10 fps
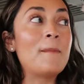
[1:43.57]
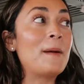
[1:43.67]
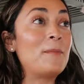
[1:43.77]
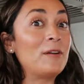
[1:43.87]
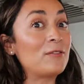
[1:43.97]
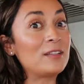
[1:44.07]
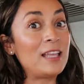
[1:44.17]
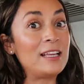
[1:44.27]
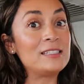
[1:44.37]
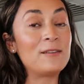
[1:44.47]
My boyfriend
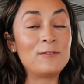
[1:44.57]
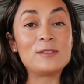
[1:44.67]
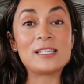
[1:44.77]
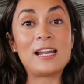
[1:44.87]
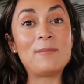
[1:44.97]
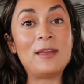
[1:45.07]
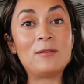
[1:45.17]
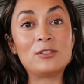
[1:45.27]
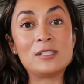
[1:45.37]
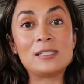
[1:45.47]
likes the foods that I make,
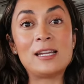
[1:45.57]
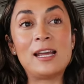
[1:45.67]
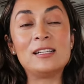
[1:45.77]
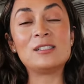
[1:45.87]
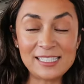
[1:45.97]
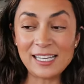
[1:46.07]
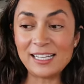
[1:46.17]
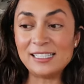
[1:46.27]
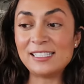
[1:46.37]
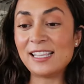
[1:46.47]
which is nice. Let's get
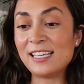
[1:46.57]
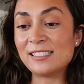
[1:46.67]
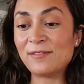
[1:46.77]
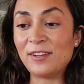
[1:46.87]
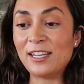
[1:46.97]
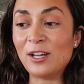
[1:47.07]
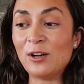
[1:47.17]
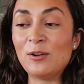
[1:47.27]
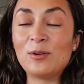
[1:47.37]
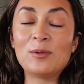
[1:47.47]
into this
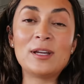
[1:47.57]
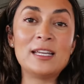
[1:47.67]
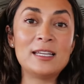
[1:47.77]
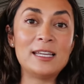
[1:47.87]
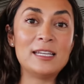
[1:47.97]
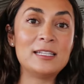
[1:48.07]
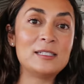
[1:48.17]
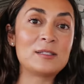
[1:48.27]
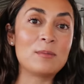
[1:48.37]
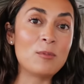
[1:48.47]
video. It
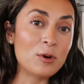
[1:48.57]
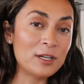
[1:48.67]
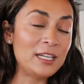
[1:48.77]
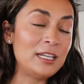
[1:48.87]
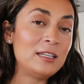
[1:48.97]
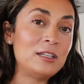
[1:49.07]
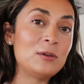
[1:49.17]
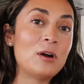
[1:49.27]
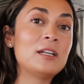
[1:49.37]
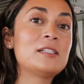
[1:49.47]
is morning.
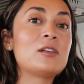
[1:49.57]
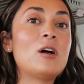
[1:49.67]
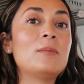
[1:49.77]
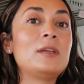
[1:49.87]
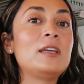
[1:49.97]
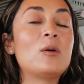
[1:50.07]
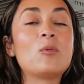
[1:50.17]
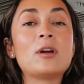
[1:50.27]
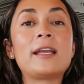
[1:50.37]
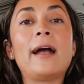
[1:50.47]
You already saw me
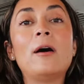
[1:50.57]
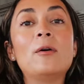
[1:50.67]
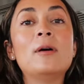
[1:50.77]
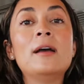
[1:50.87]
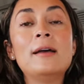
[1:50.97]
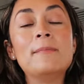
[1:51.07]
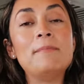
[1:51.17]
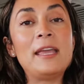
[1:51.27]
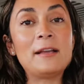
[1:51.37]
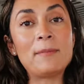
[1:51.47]
work out,
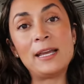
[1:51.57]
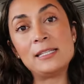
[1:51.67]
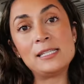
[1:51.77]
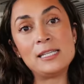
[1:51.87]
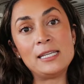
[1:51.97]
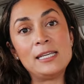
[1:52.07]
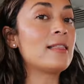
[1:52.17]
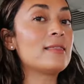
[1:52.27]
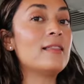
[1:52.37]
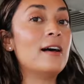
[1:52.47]
make my tea. I
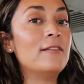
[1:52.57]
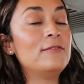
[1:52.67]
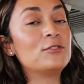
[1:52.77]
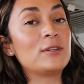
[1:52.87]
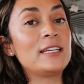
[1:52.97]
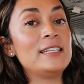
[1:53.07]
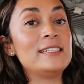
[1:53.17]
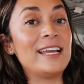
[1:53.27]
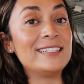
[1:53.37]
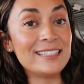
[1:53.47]
love drinking
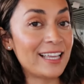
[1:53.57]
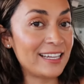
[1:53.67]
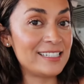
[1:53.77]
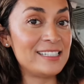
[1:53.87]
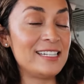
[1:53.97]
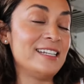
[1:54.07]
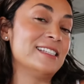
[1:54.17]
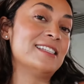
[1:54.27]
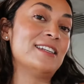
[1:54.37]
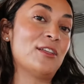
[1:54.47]
dandelion tea.
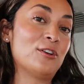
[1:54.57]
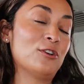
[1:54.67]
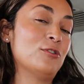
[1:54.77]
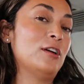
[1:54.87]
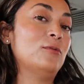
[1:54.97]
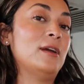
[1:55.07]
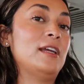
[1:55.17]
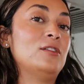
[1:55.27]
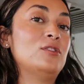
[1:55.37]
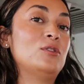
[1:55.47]
It's another great
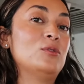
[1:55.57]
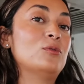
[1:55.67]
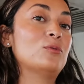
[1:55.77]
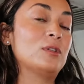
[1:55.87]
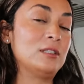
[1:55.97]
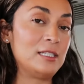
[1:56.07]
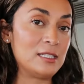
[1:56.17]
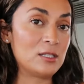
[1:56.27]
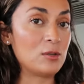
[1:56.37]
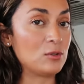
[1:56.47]
way to
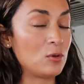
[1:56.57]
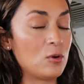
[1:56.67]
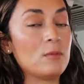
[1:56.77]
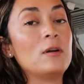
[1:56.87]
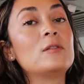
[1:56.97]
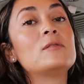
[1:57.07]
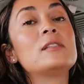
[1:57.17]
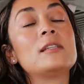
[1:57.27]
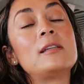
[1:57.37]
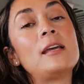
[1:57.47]
release those
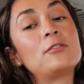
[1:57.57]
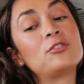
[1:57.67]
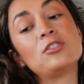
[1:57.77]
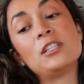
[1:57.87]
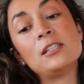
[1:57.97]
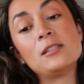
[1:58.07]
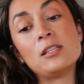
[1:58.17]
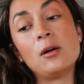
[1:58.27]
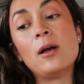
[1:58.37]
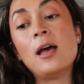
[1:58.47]
hormones and the estrogen.
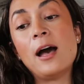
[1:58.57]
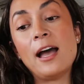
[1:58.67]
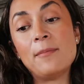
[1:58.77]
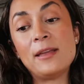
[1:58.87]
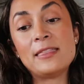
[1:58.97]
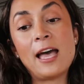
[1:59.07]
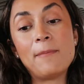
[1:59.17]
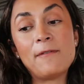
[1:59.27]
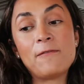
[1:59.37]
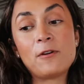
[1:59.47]
So I made
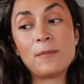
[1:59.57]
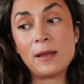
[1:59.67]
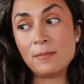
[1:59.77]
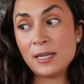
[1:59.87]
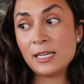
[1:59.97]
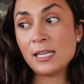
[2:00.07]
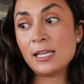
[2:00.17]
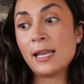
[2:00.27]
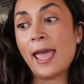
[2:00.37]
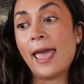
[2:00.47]
that before my
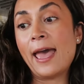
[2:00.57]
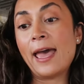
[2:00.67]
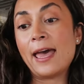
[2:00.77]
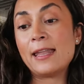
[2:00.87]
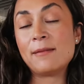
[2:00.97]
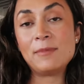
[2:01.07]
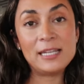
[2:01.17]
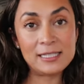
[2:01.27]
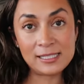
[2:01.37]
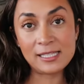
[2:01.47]
meeting, and
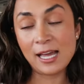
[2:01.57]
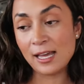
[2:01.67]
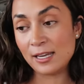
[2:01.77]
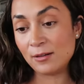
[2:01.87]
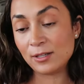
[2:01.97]
meeting's done.